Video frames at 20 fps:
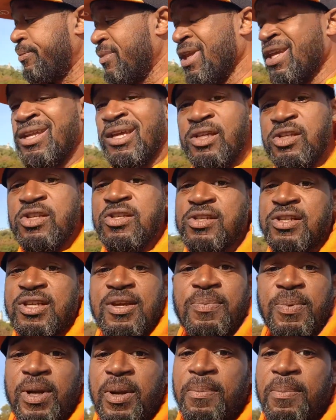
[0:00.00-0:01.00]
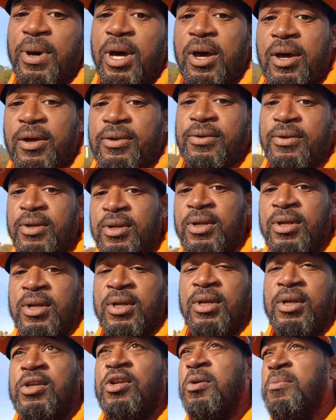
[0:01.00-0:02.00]
Let's just keep it a buck.
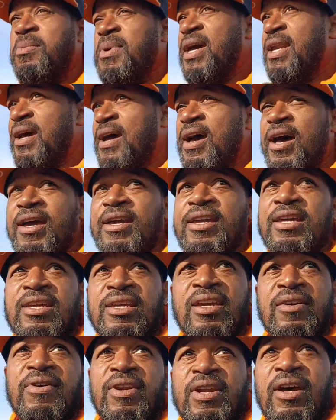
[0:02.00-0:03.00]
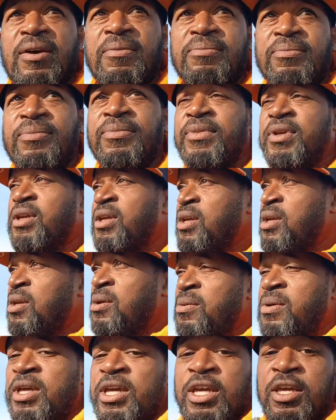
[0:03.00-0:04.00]
No matter how he give it up,
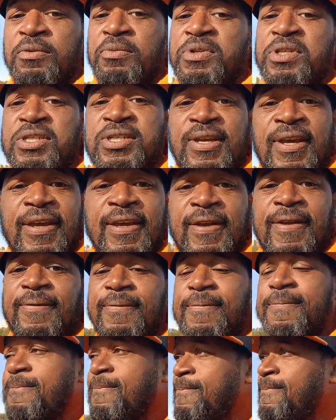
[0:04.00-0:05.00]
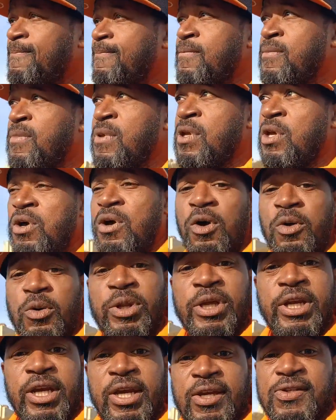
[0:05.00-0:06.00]
he was saying
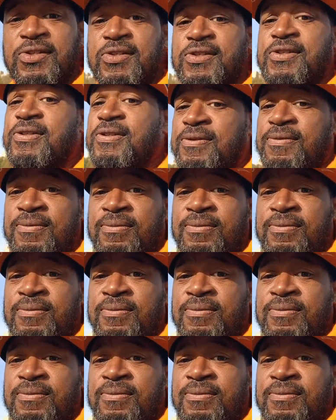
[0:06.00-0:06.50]
holiness.